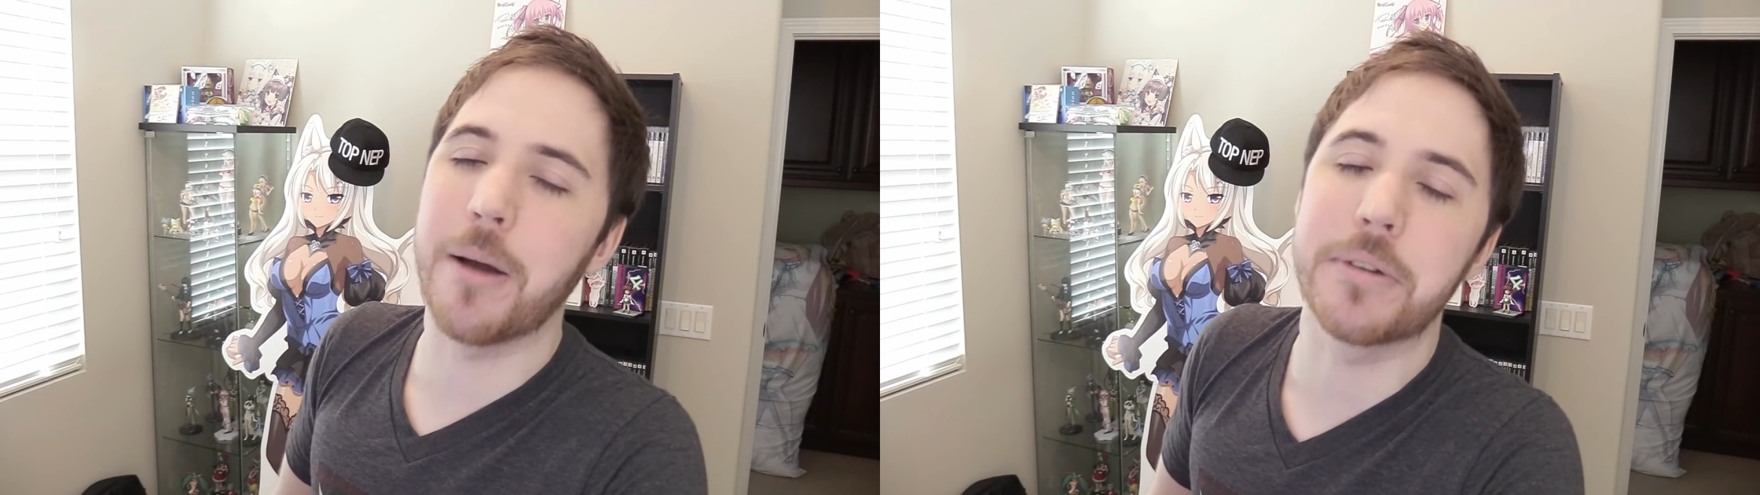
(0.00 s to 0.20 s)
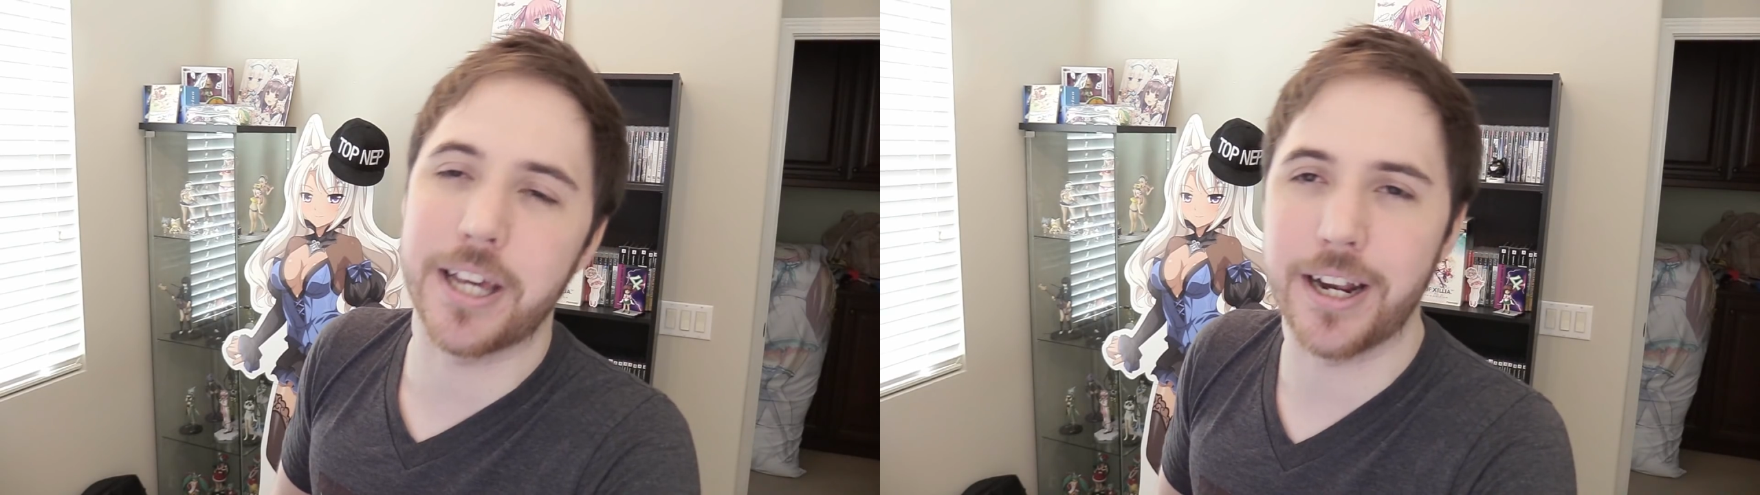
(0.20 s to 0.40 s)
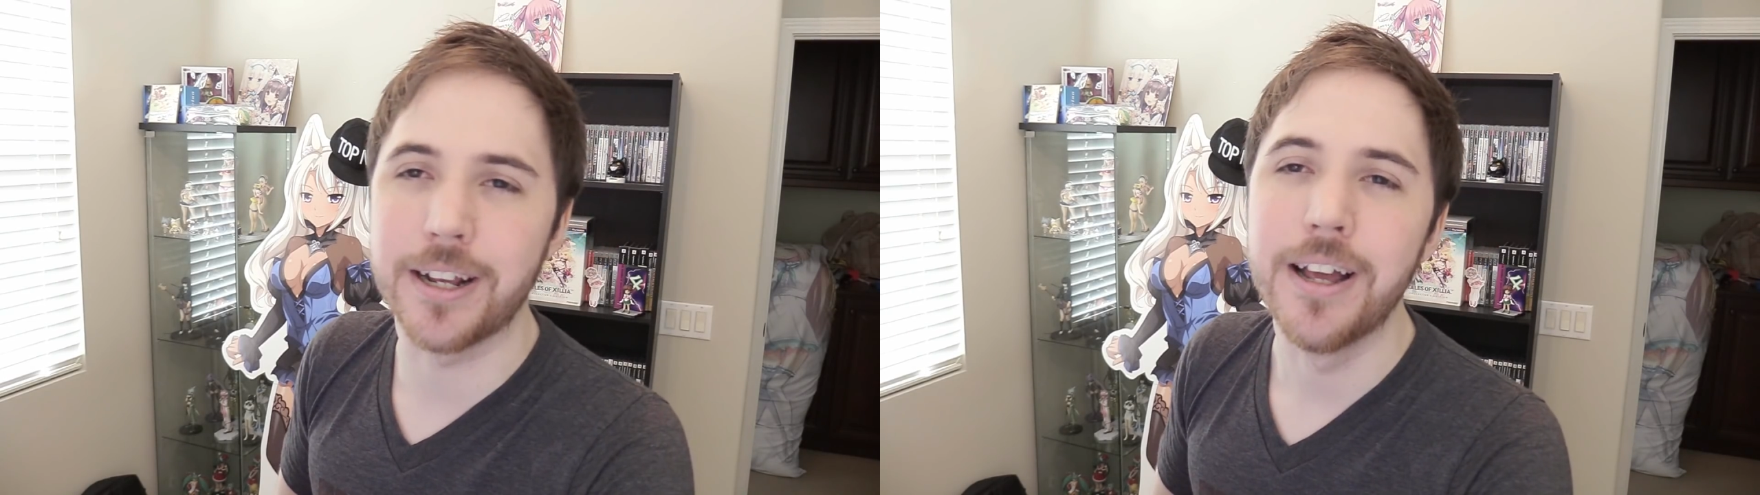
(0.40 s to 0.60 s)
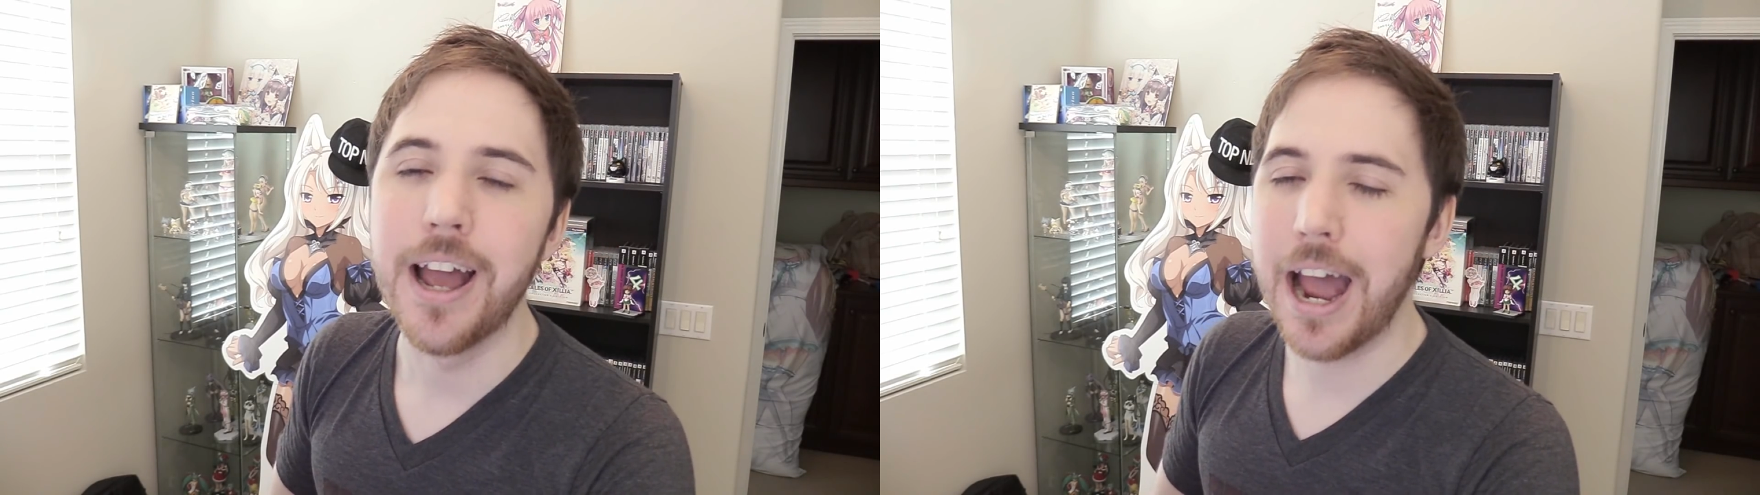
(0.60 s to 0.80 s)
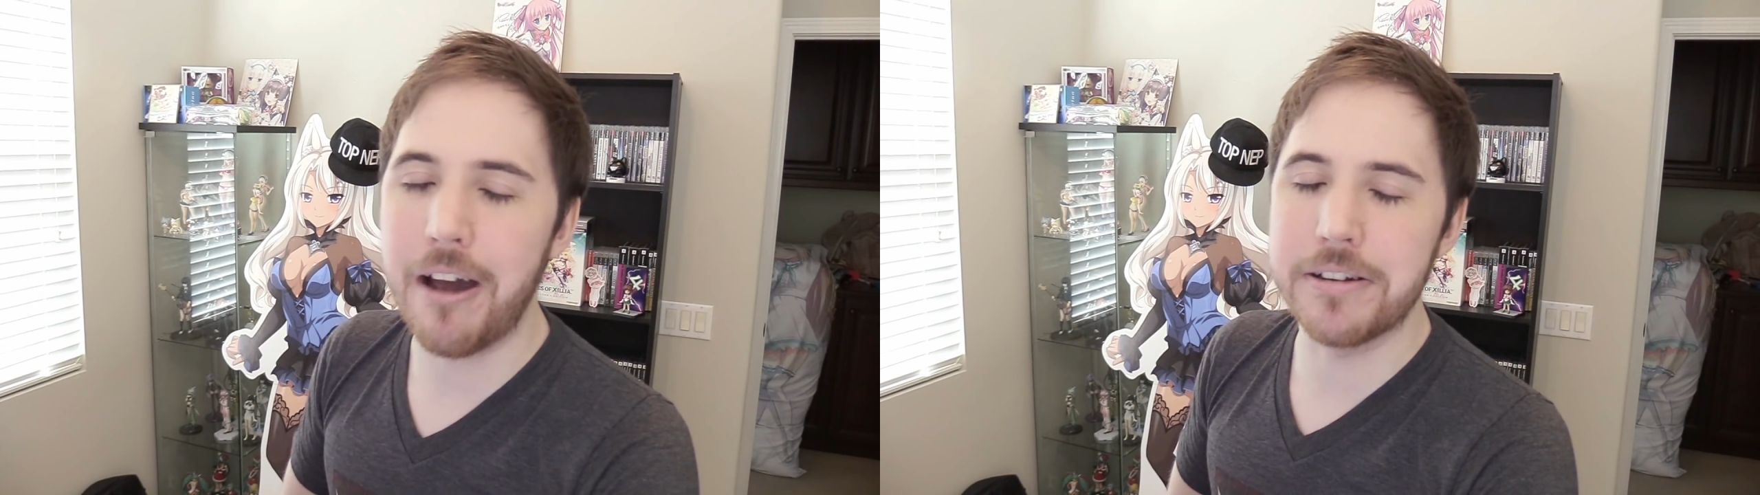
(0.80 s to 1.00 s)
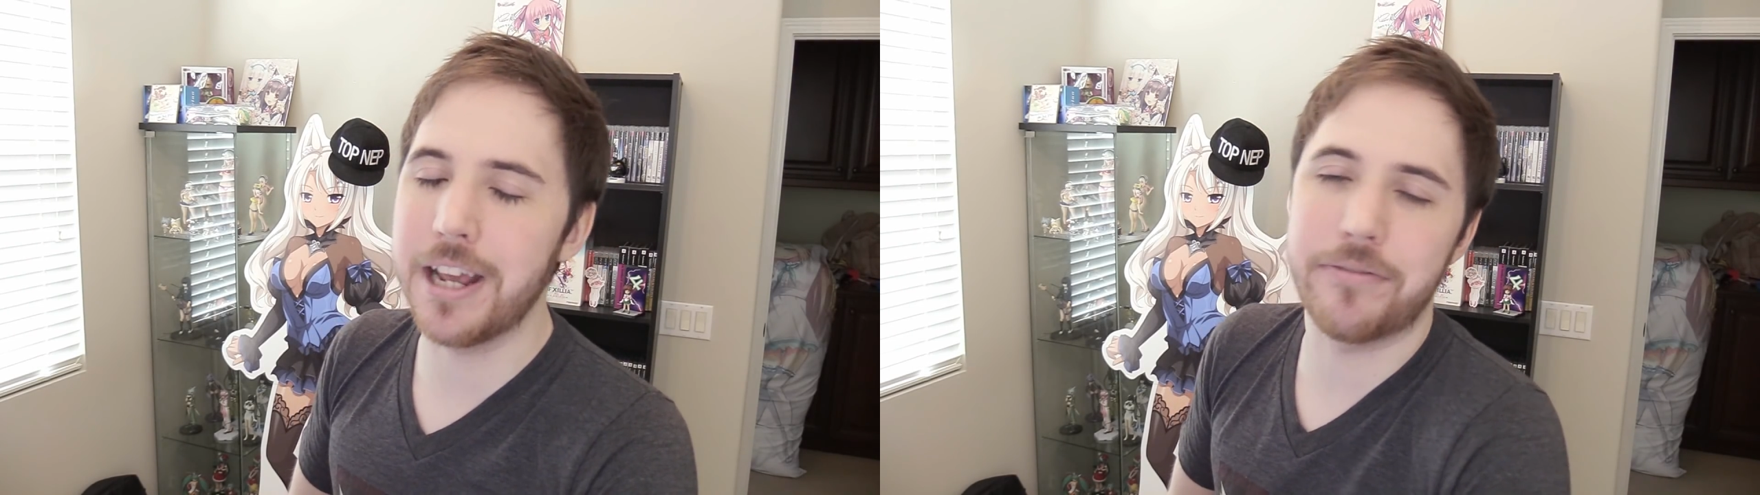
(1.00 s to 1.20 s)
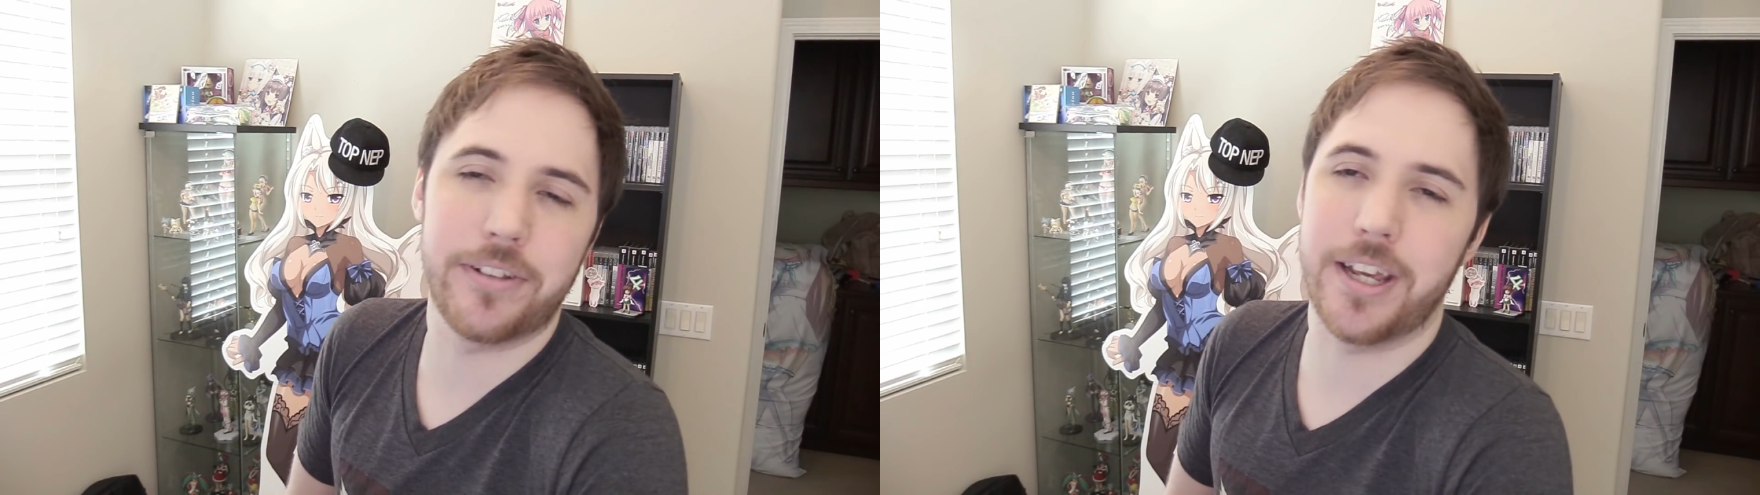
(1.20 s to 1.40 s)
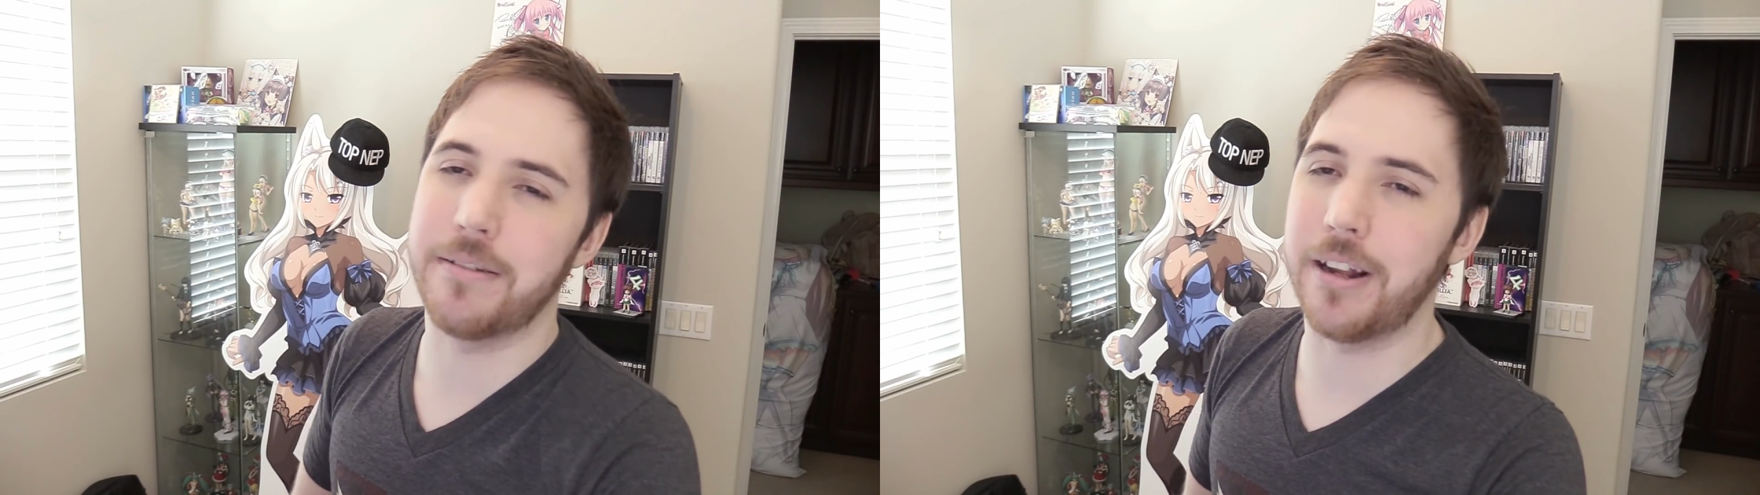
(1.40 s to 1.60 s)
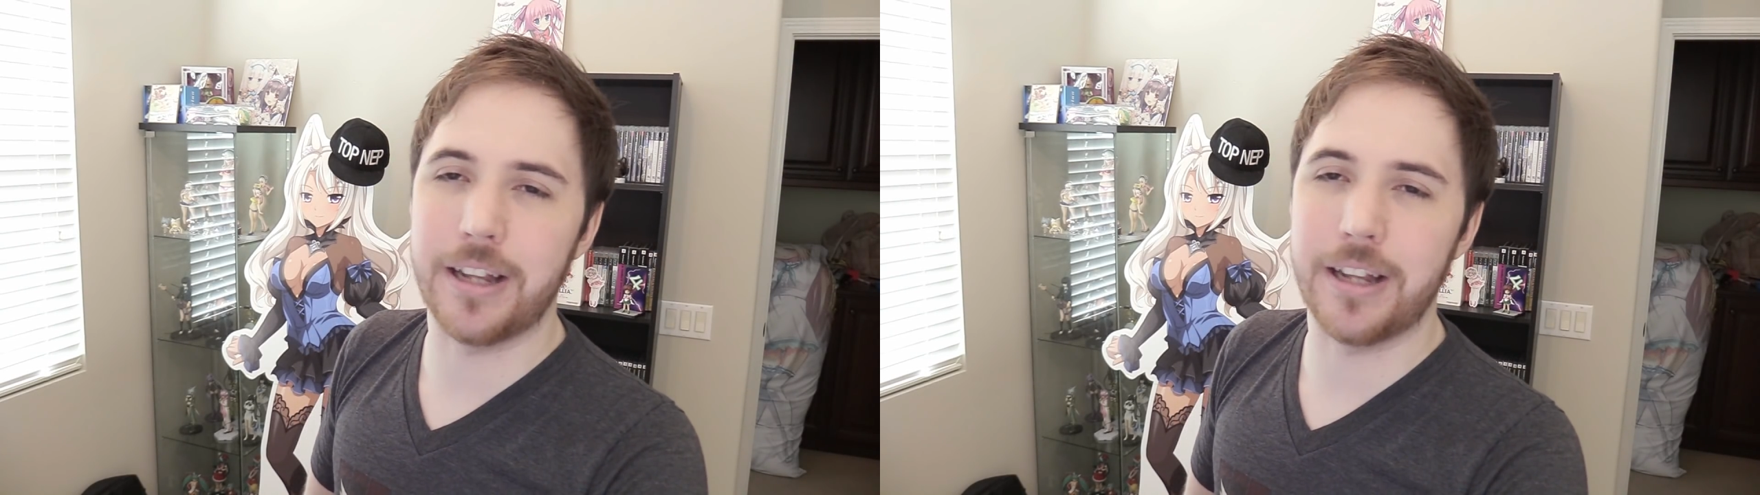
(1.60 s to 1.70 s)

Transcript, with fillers: I'm kidding. I would definitely